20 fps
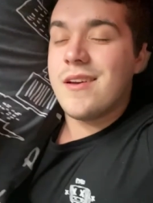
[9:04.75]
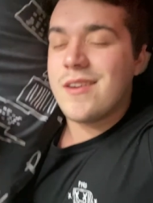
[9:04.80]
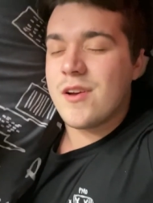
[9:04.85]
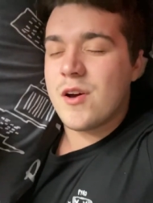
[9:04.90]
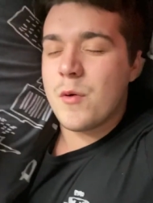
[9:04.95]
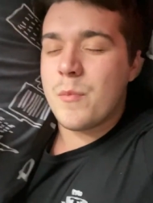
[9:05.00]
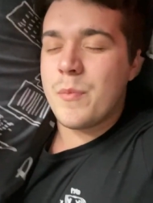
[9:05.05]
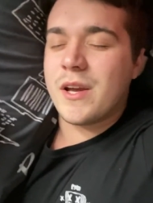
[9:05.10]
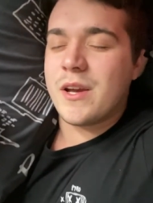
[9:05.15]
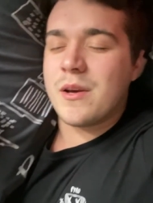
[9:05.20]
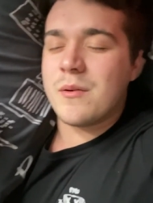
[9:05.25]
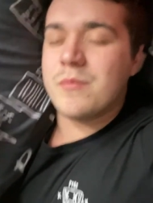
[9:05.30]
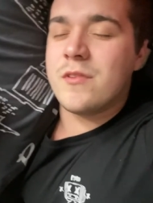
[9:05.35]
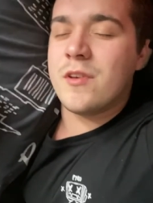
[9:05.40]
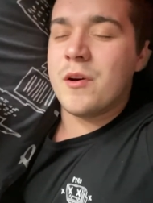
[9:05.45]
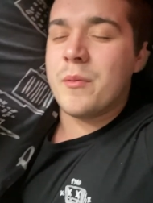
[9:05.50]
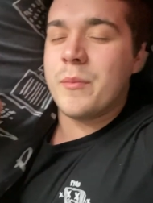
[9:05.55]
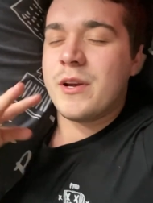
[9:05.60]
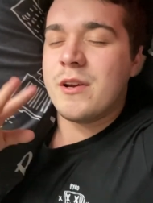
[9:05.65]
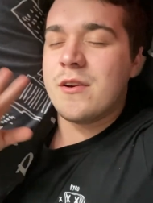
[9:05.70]
go pick up
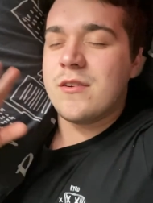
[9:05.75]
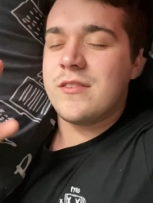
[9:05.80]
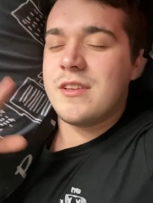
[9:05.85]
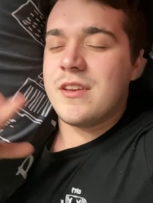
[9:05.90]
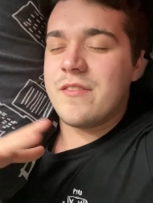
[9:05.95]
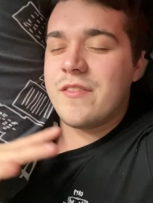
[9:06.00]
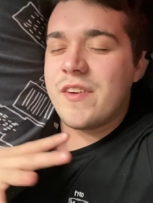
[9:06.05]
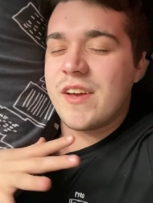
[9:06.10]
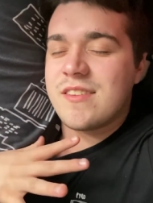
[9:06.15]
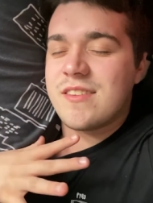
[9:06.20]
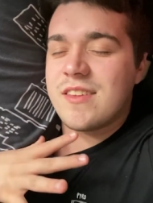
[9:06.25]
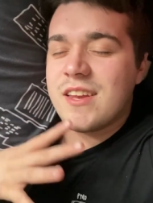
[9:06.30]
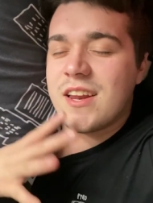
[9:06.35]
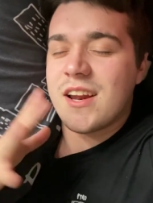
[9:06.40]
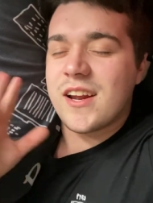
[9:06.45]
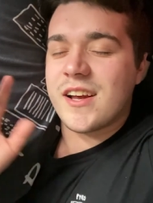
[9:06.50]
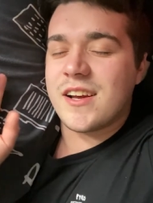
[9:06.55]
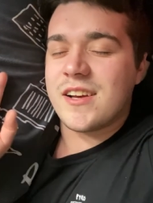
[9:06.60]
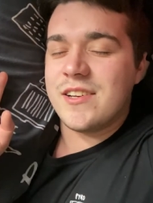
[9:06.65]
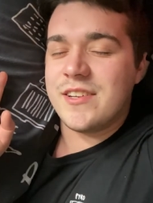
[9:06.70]
Toby, go to the vet, and
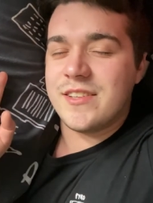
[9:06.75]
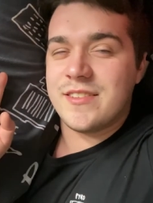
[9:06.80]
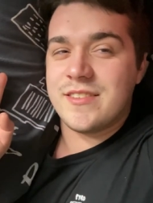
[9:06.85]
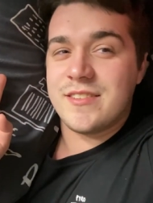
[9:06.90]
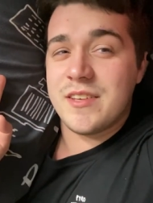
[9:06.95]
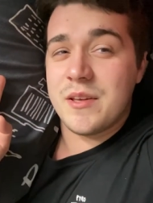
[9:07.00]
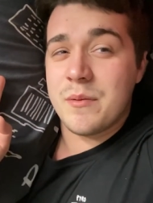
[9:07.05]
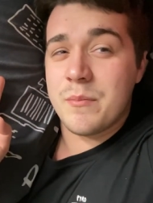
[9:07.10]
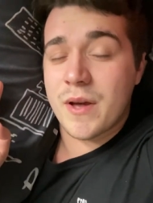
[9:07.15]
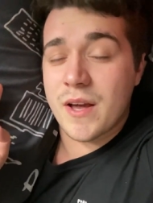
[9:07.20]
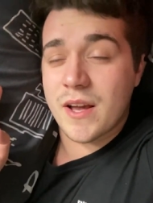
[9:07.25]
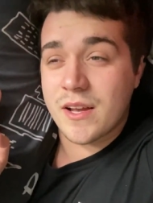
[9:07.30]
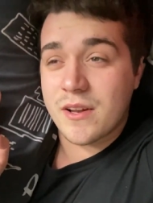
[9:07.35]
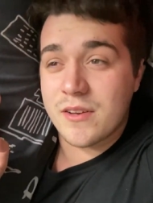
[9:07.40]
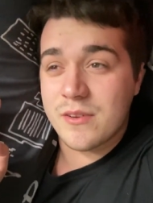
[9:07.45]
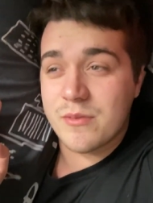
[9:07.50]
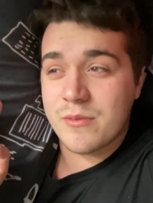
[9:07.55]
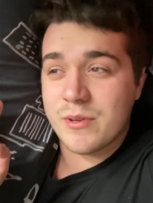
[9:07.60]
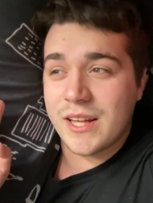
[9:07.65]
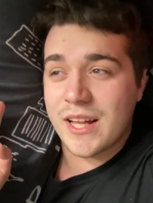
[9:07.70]
then I can just sit back,
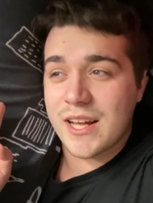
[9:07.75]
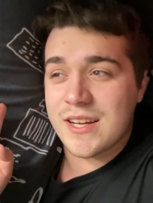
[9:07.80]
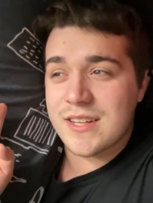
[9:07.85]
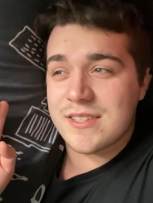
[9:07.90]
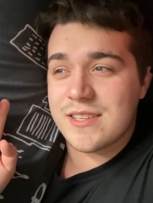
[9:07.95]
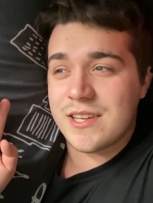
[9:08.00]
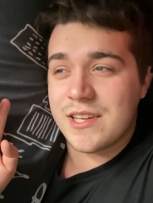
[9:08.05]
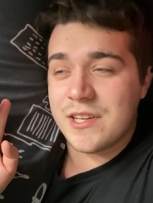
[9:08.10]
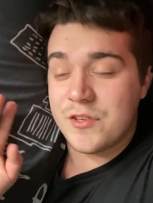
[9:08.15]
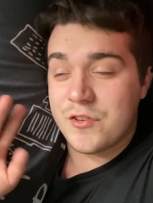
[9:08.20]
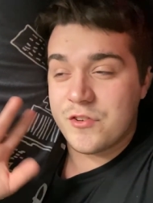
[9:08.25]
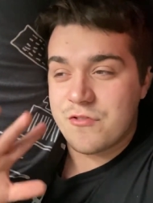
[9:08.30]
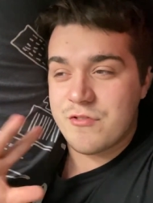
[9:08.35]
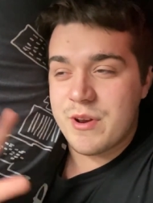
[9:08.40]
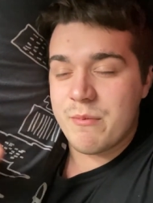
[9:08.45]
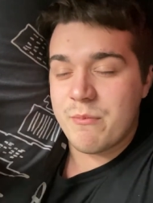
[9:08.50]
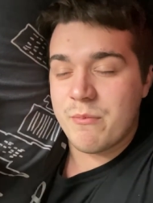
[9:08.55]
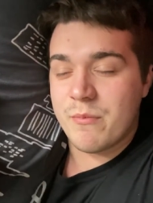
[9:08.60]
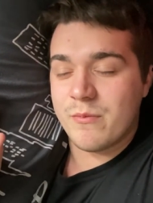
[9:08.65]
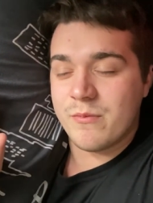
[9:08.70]
relax and
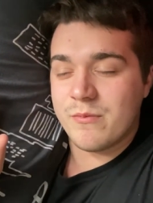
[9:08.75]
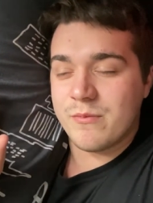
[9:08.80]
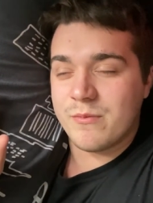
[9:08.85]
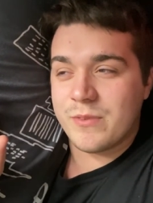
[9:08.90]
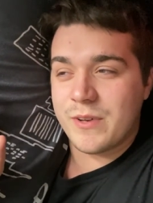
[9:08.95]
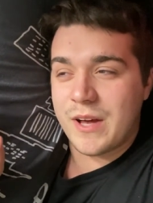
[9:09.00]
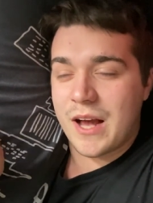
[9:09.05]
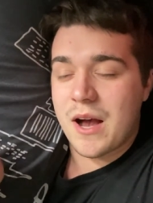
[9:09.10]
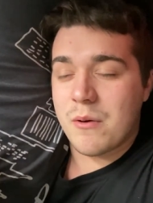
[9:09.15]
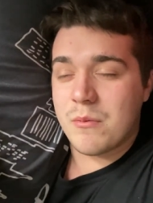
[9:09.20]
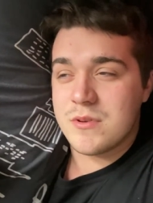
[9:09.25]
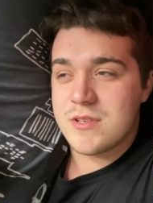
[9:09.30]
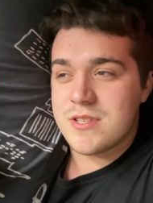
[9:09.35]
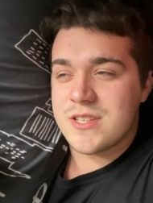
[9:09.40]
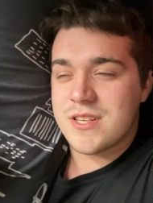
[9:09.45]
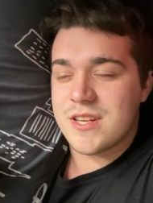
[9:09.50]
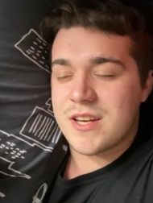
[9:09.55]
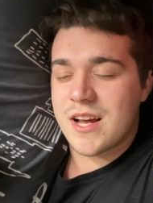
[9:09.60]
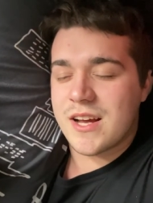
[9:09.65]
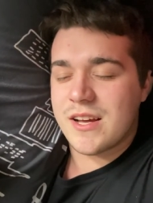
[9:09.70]
stream for hours
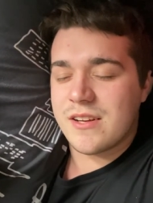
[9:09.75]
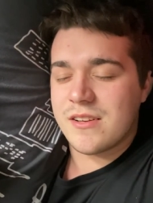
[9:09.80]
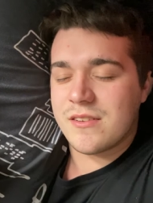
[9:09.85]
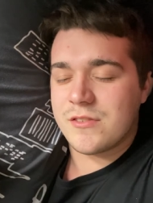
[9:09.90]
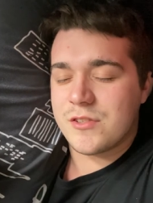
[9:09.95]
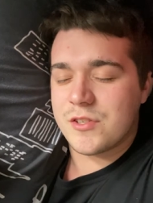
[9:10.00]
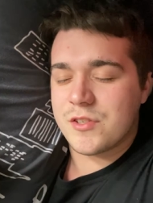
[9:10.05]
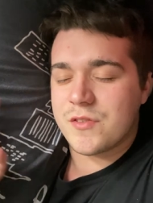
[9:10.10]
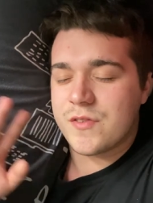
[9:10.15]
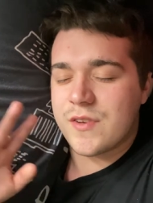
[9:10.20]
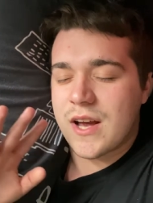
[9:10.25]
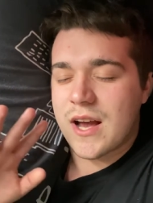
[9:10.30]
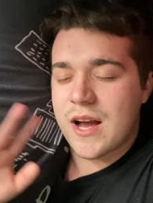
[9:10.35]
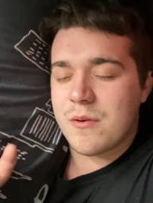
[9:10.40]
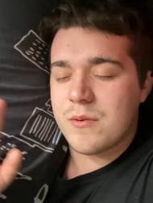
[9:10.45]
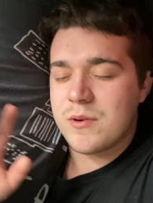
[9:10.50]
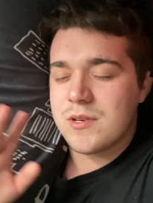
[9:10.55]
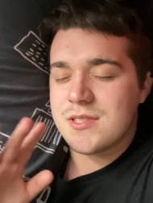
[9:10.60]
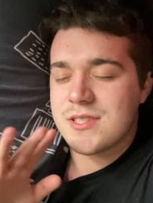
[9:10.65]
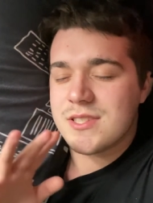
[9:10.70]
tonight, just for
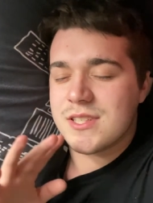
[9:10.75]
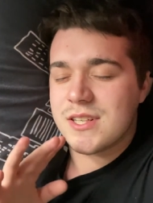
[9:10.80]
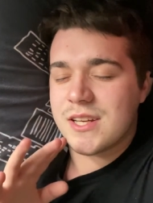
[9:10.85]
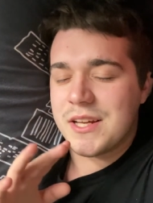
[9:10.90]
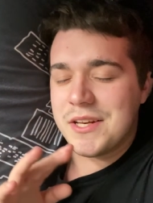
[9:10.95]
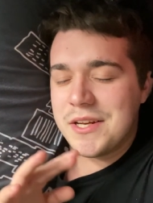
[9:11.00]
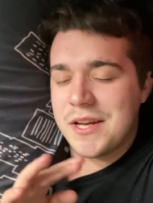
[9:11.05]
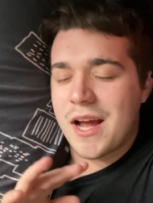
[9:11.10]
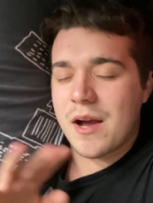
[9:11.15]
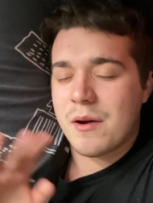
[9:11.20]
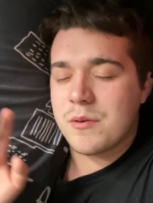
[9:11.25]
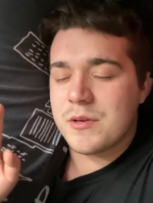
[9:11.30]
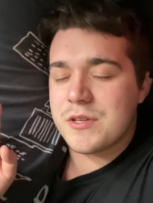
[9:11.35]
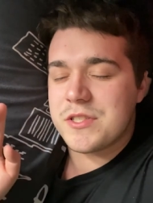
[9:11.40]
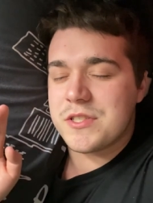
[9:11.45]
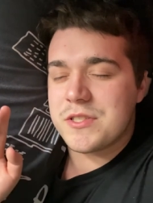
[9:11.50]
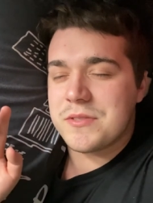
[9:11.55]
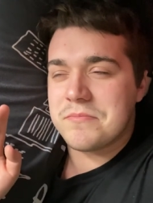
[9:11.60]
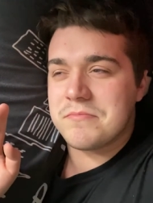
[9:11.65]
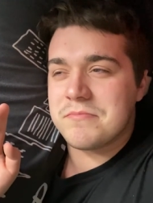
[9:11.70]
hours and
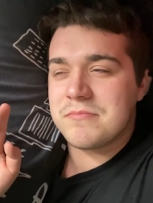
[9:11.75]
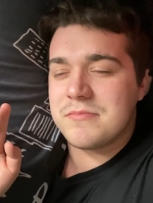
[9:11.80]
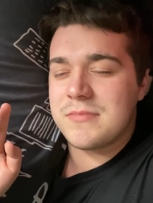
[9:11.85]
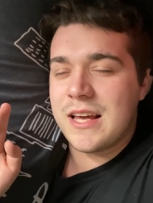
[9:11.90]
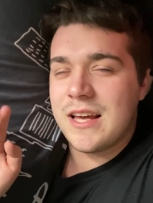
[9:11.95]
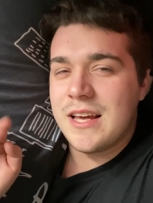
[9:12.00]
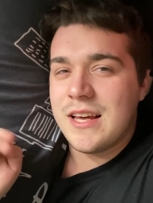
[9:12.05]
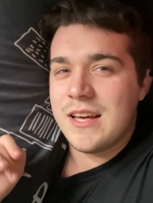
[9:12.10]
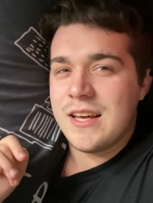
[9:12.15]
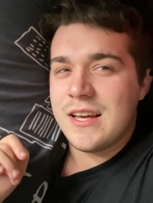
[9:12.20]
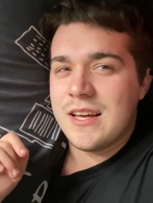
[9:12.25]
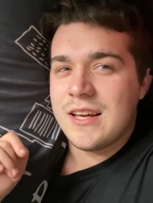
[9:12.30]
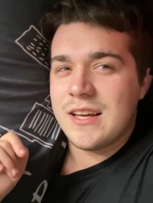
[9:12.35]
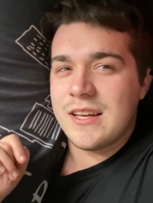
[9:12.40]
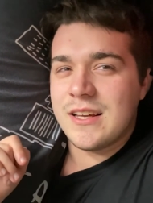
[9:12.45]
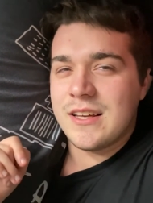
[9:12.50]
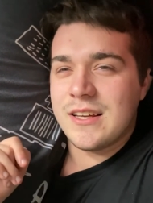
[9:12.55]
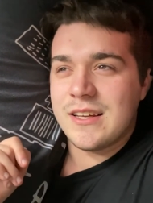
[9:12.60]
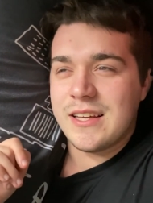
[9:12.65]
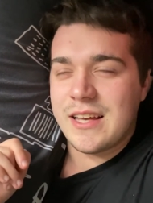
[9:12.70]
hours.
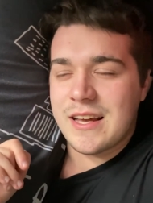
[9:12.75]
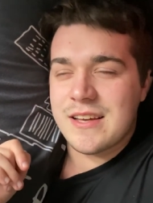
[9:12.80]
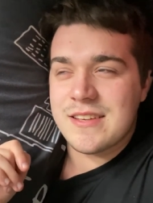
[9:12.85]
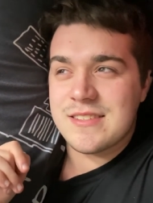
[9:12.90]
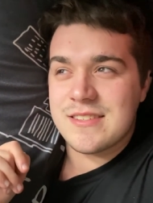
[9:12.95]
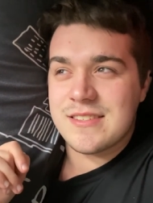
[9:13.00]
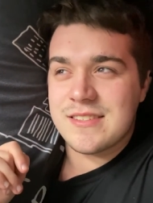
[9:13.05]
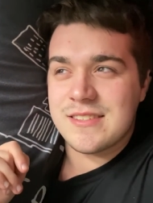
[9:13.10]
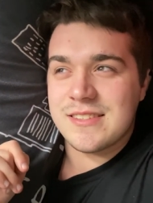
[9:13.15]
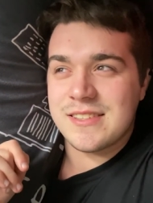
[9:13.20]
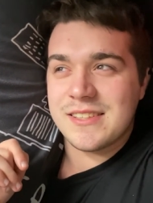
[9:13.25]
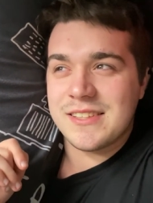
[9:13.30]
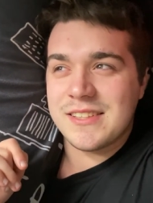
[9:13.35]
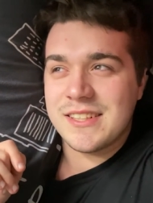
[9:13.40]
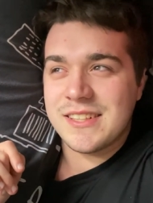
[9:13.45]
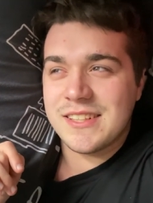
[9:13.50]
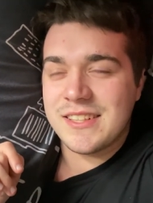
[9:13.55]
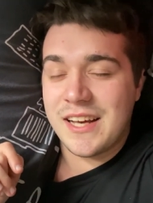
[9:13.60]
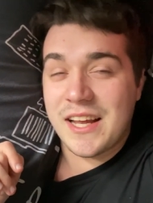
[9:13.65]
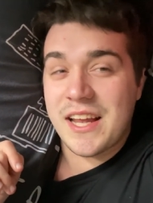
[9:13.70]
Yes,
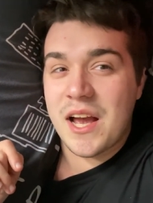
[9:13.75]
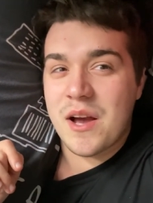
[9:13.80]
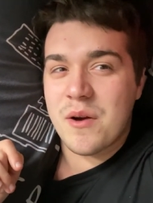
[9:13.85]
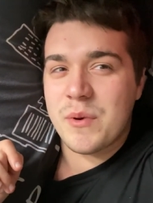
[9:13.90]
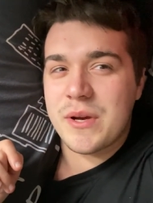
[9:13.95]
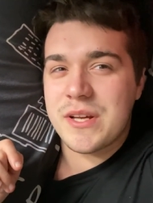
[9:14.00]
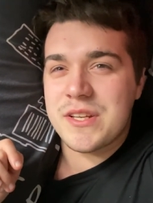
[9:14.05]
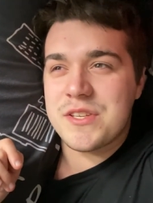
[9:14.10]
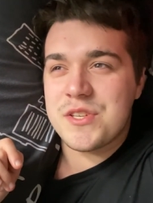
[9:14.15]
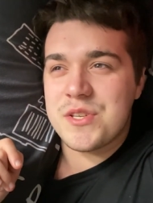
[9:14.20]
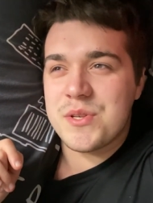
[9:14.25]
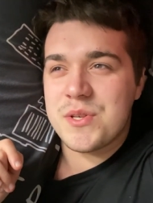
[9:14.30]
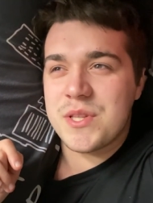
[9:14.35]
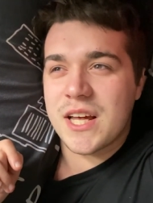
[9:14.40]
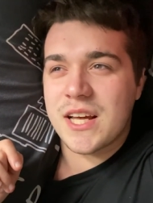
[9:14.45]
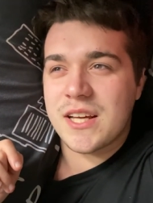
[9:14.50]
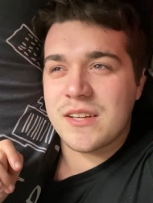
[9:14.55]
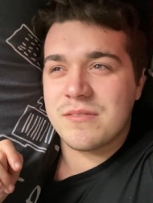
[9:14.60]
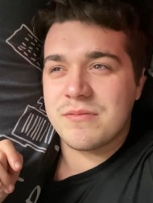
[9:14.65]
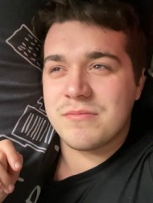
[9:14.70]
I can't wait to do
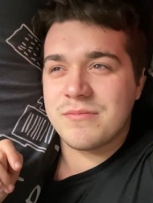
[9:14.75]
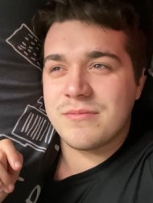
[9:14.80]
that